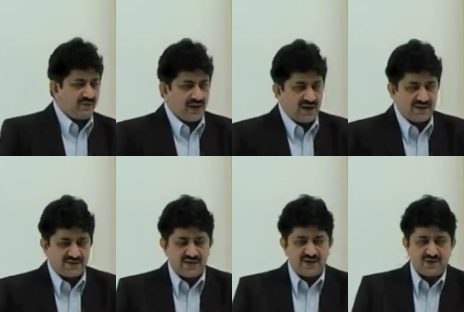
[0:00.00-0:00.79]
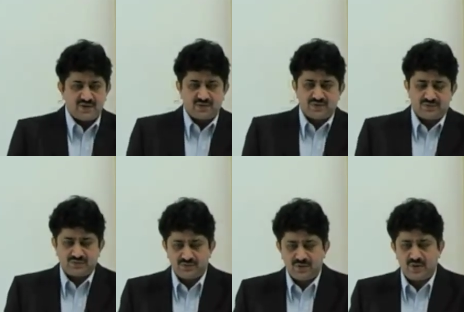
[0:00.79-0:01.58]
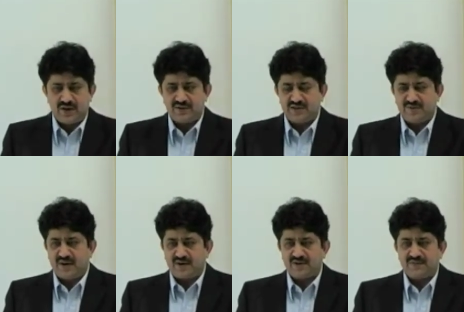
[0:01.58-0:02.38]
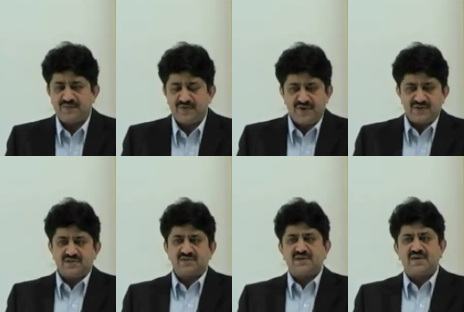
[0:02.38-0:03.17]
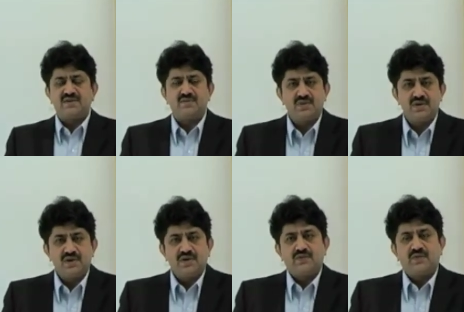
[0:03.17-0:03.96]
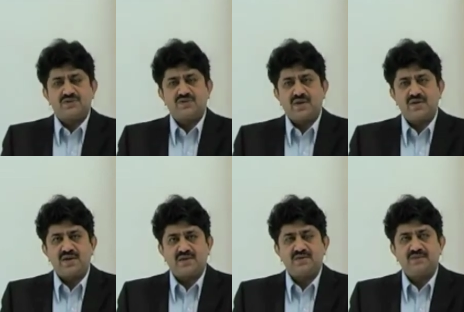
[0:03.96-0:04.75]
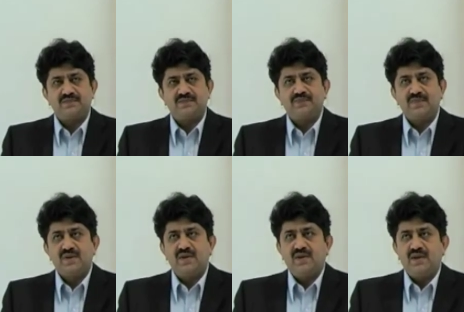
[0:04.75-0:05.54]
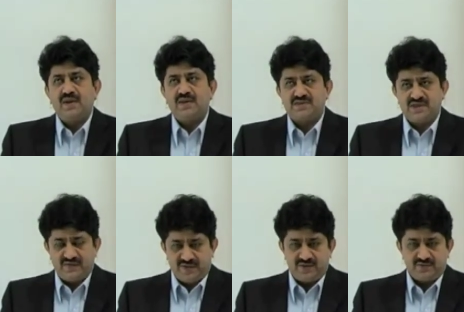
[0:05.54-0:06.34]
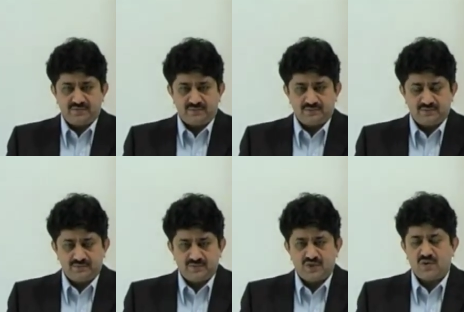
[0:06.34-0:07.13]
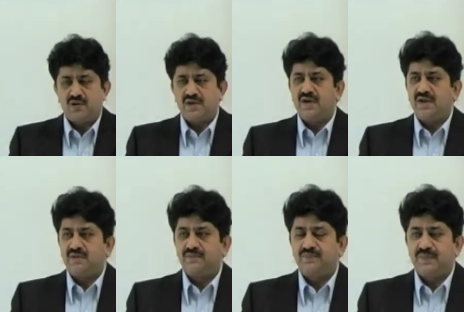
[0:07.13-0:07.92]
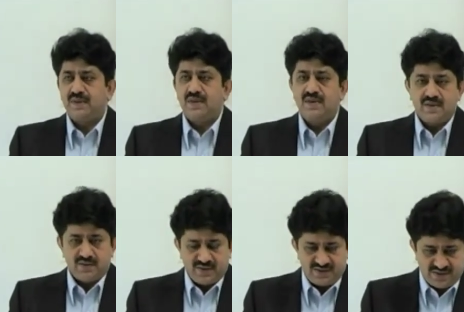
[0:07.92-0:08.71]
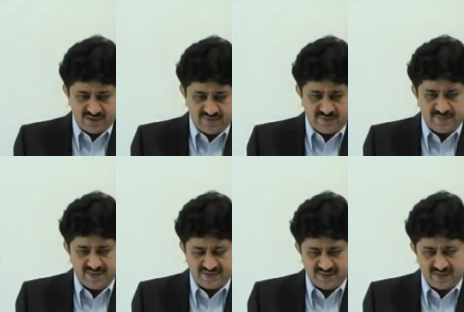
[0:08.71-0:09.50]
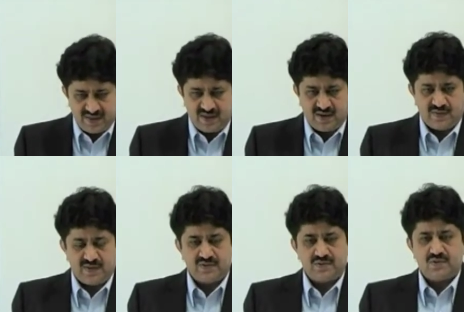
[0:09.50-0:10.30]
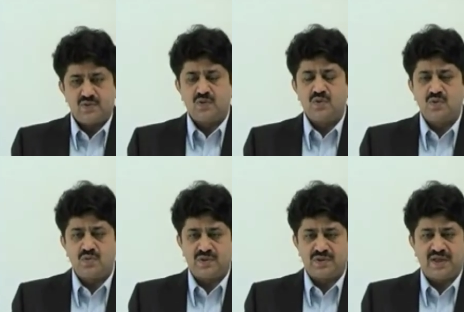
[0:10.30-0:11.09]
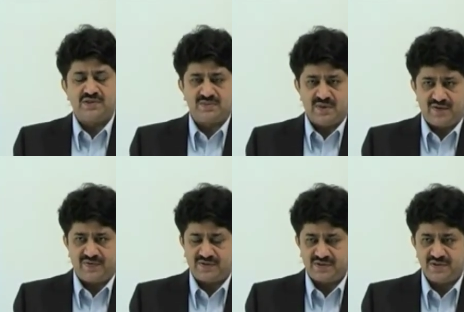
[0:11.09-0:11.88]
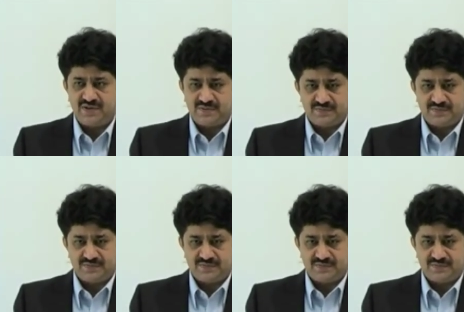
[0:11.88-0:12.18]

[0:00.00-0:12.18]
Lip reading: I decided to look at this product, the first thing that I did was to conduct a survey throughout India. The survey basically covered who were the engine manufacturers,